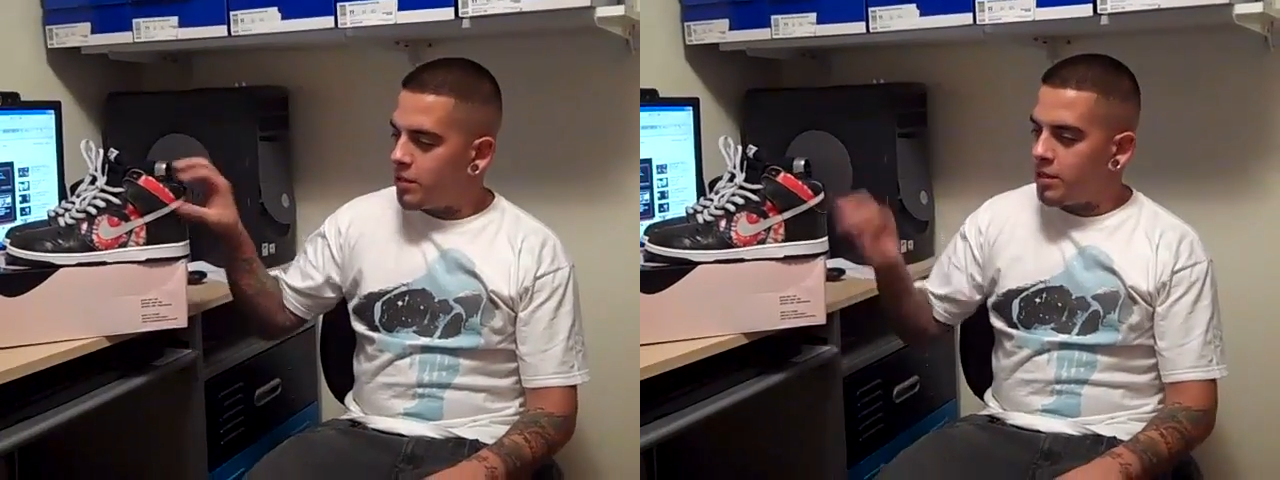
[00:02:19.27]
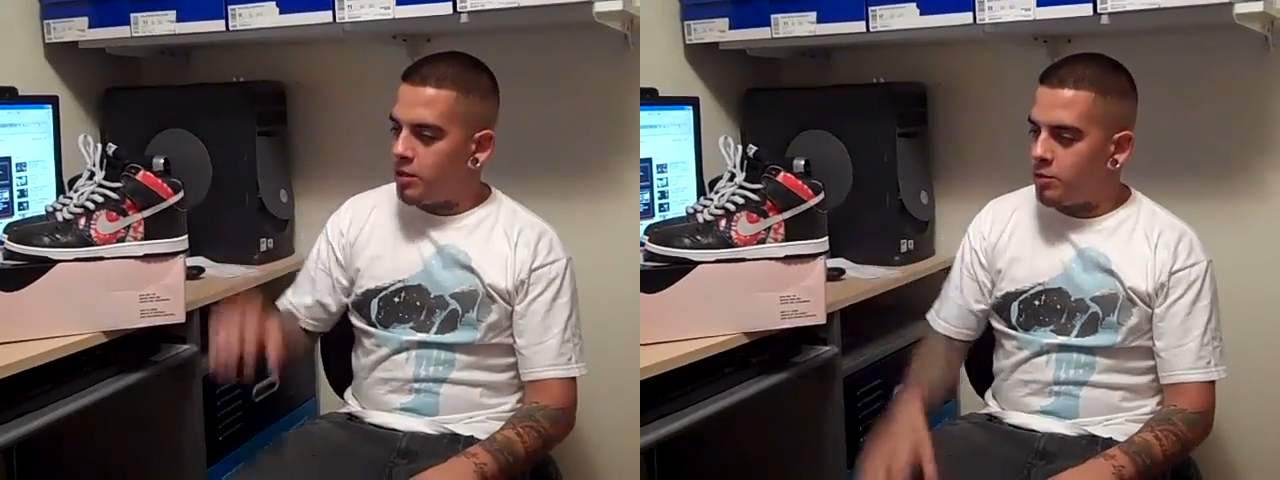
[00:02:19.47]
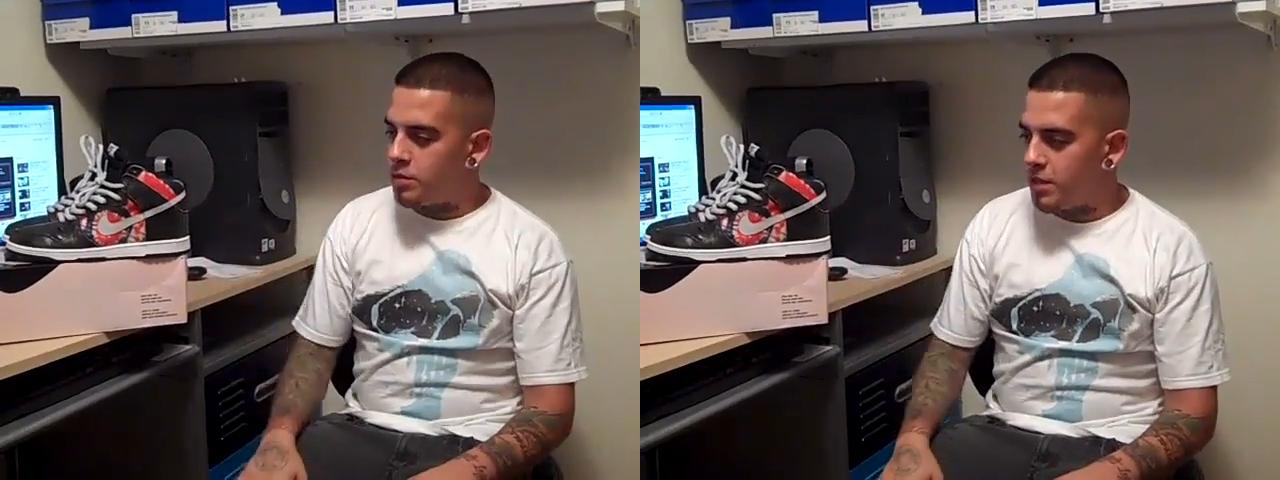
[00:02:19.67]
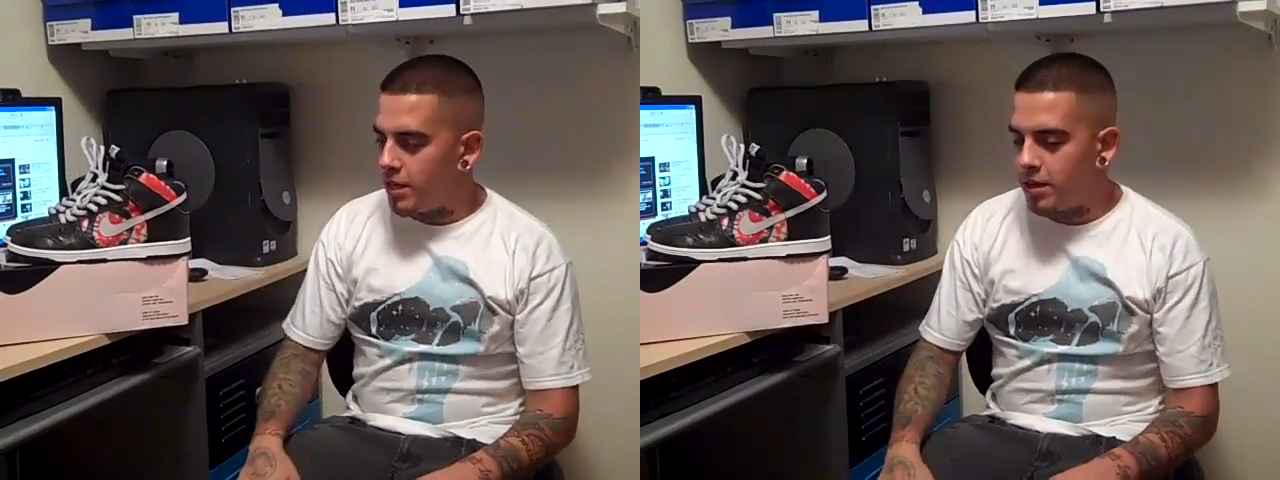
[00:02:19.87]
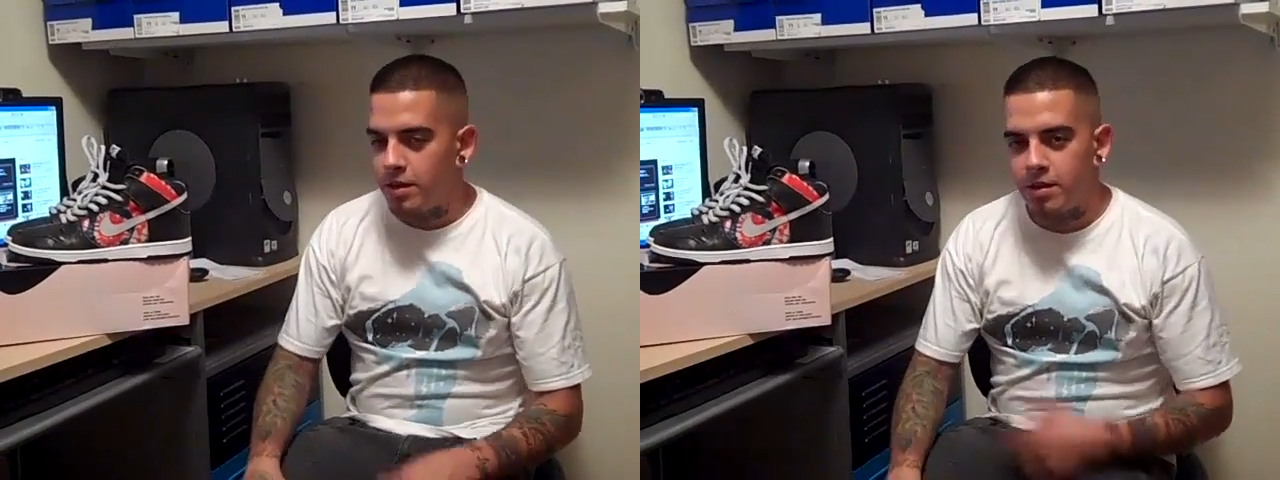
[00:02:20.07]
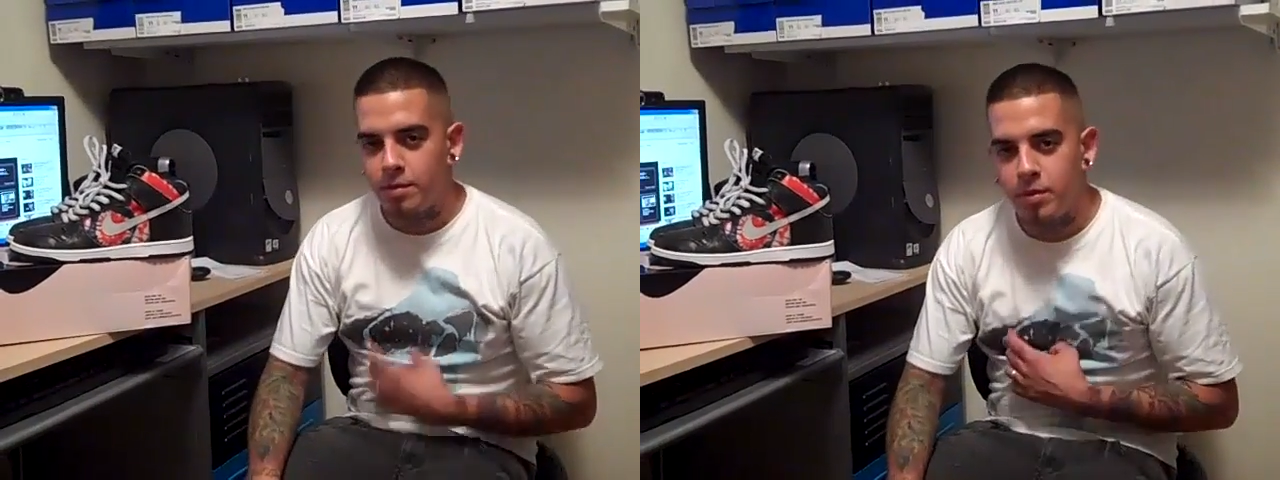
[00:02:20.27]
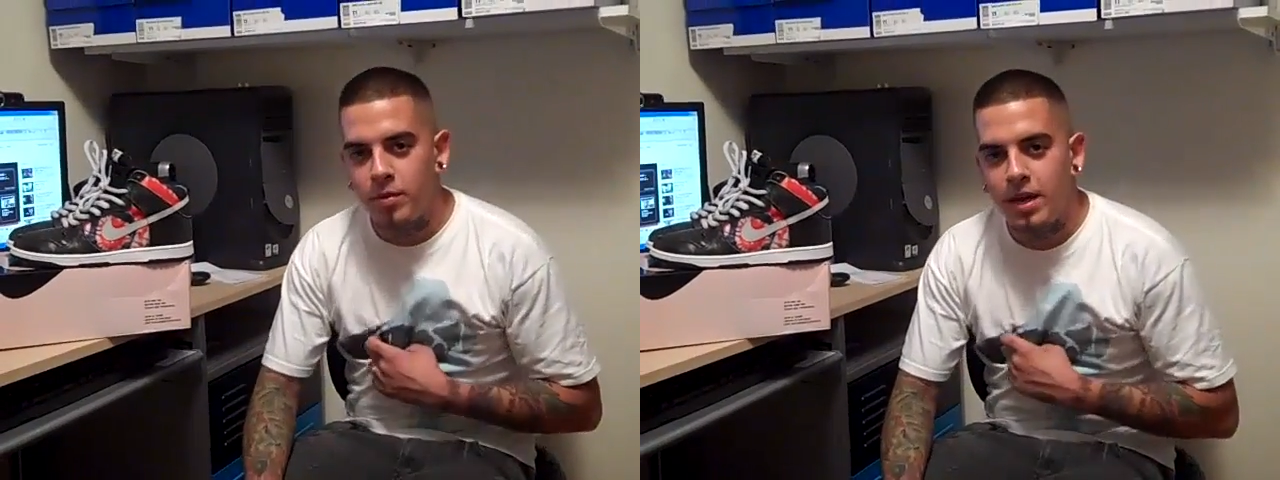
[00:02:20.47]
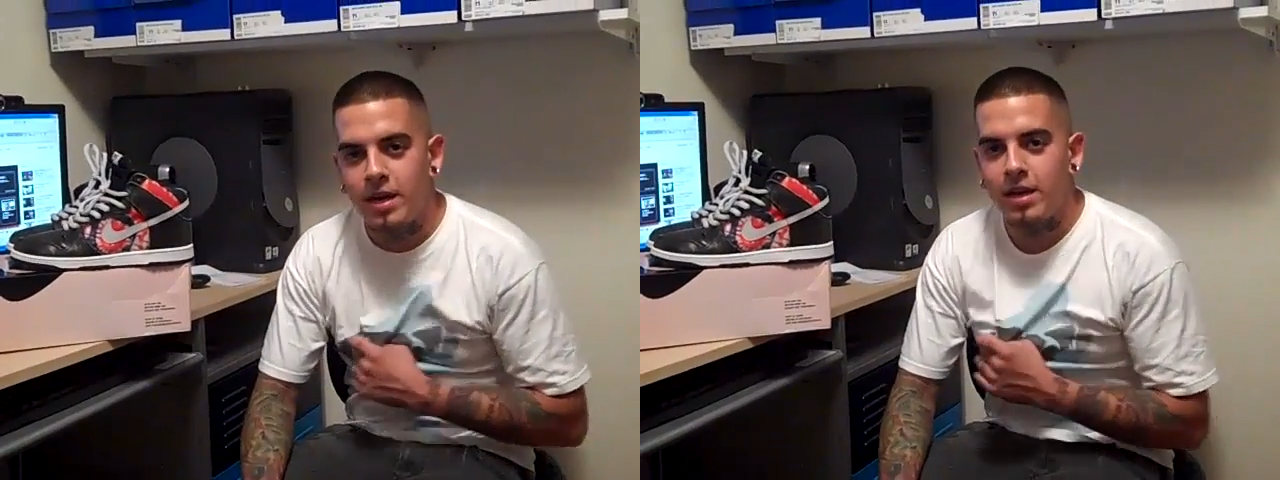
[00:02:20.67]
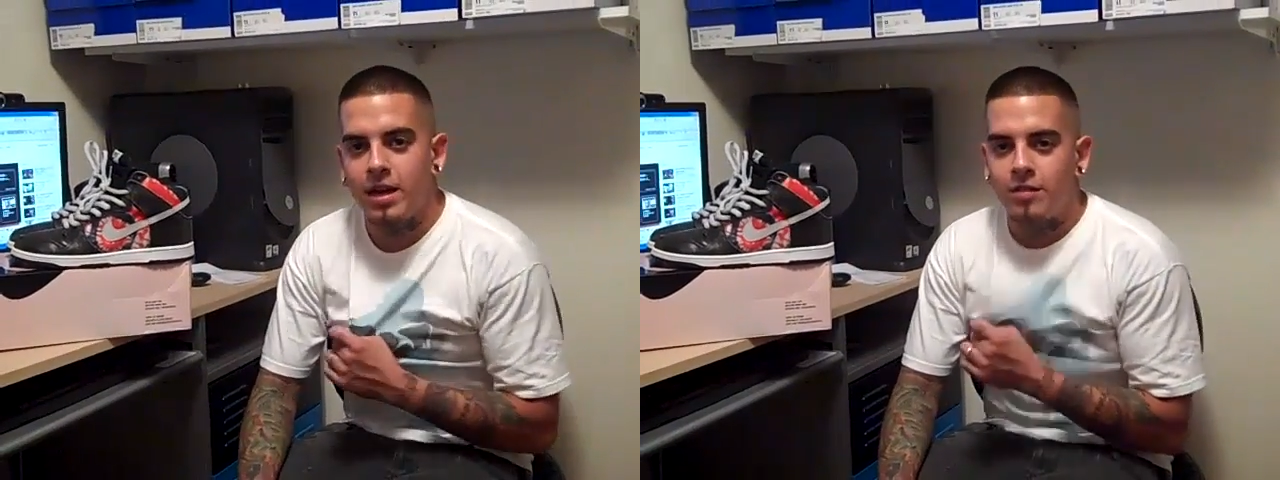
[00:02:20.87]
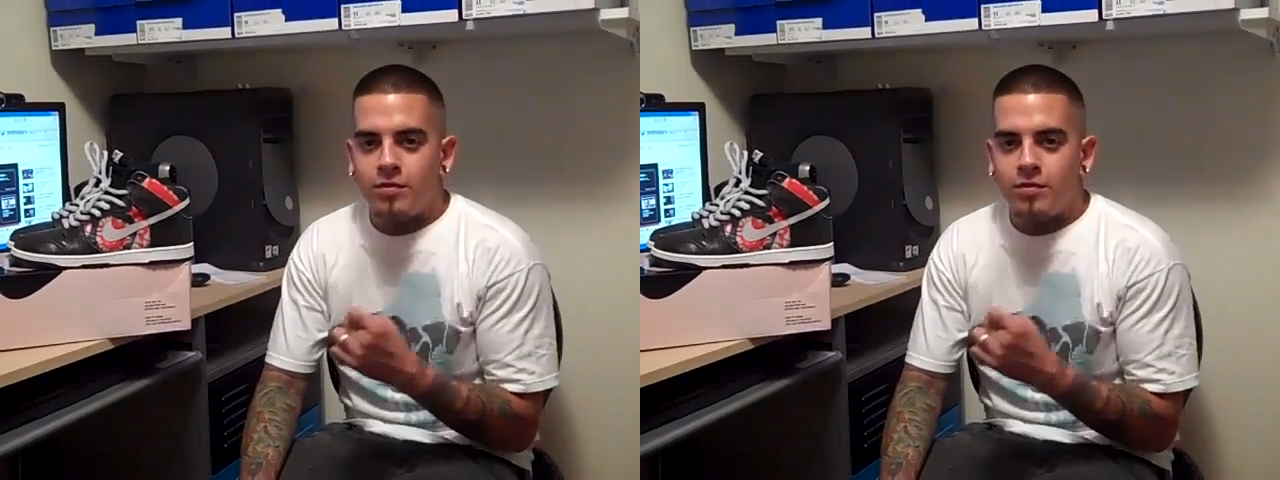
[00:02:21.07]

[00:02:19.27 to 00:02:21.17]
really dope sneaker. Been waiting to get